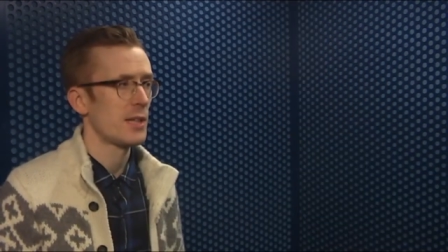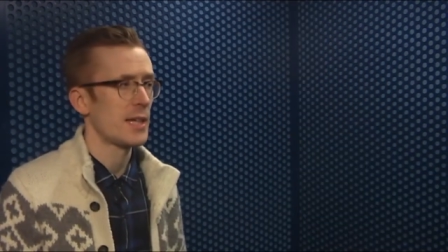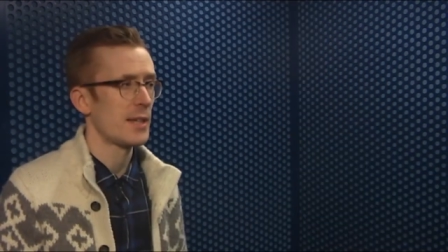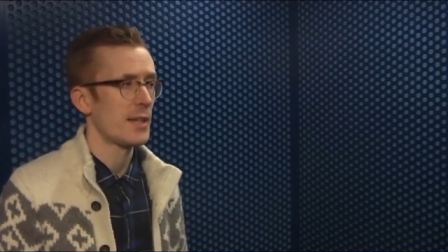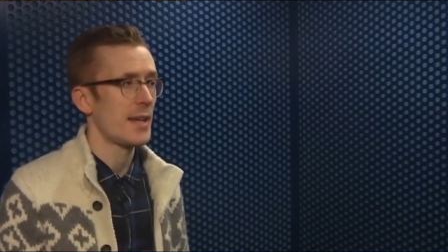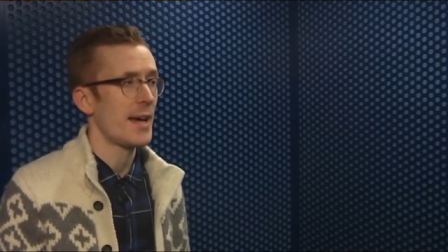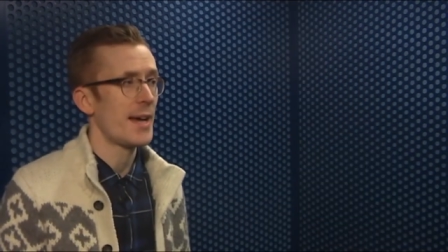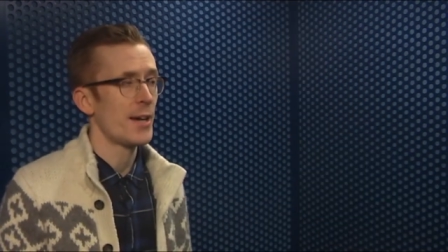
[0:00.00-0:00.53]
like
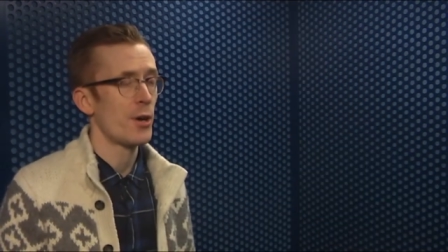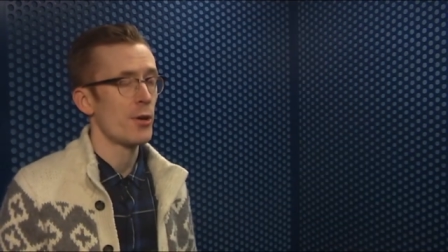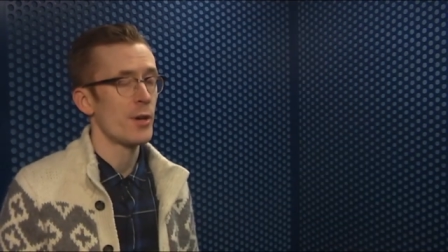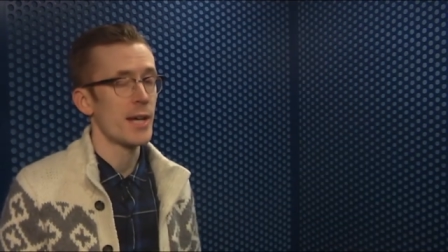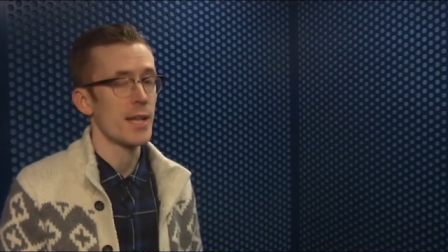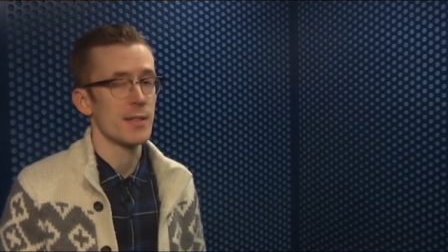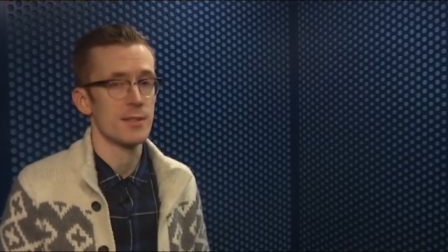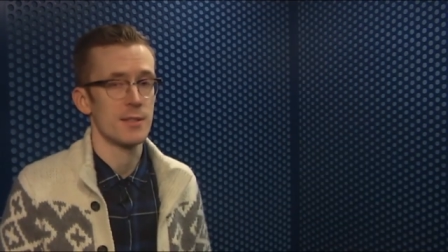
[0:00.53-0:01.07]
the
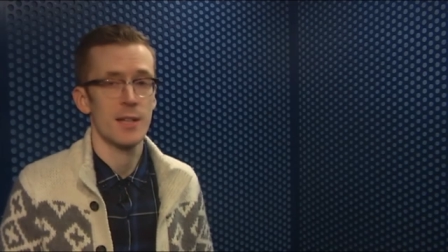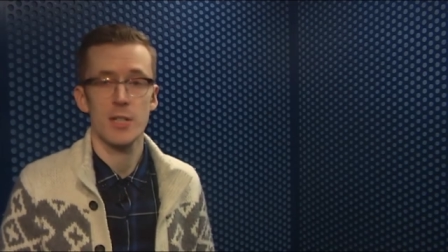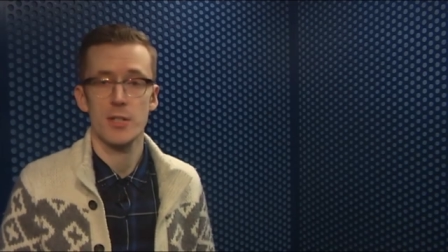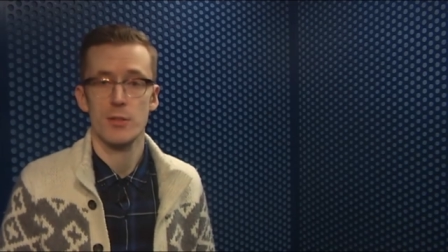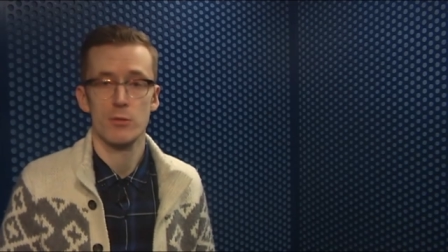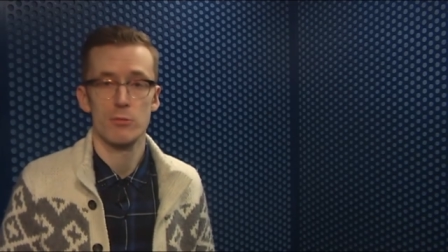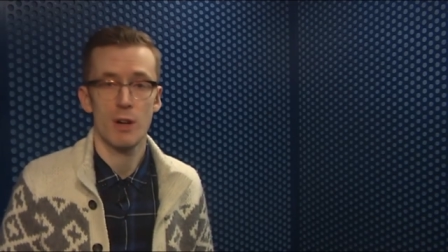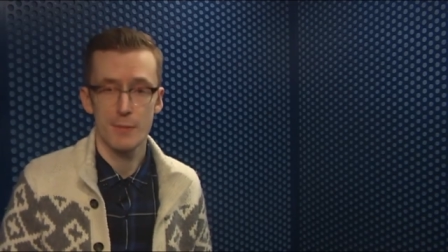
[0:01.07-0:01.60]
NRA, that's the
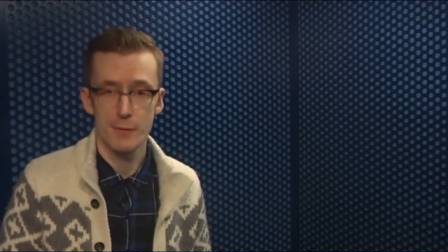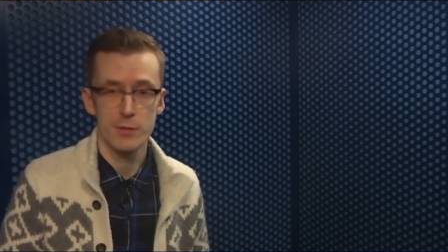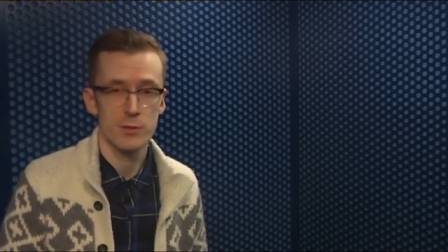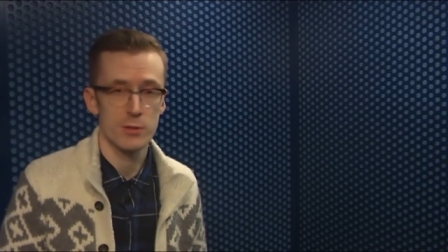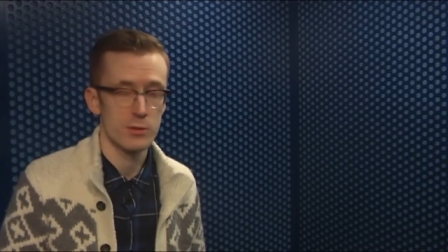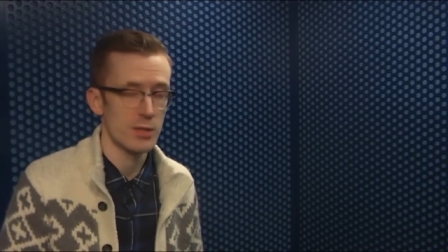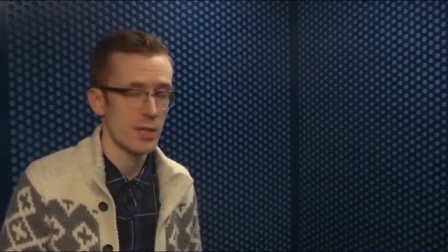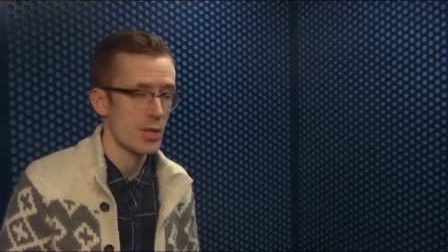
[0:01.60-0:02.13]
National Rifle
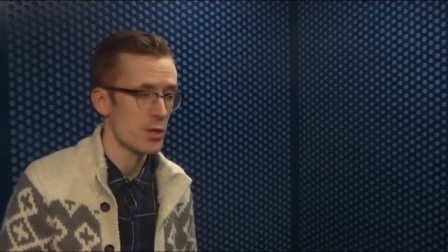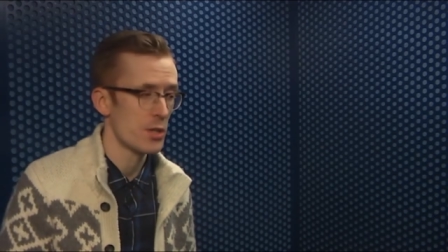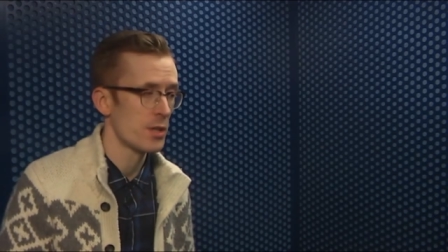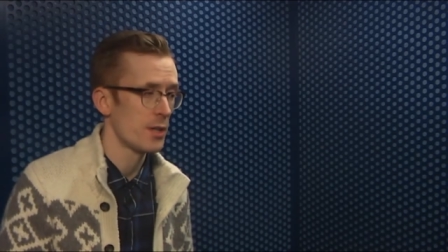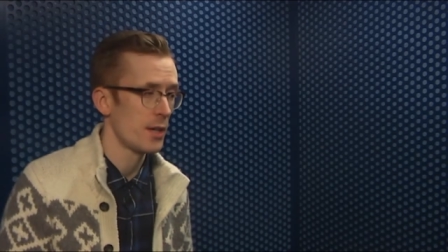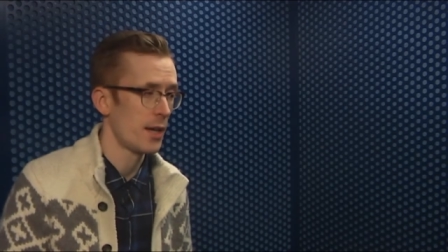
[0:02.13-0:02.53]
Association,